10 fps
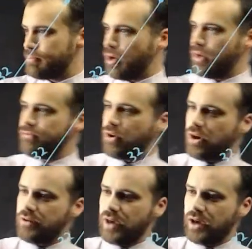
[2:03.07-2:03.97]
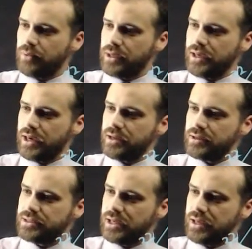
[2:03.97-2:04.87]
it by five, and we get
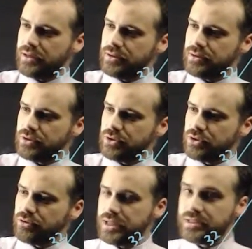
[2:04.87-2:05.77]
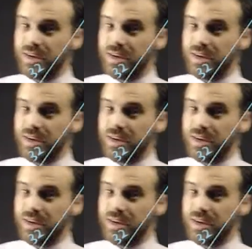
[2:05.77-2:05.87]
ten degrees.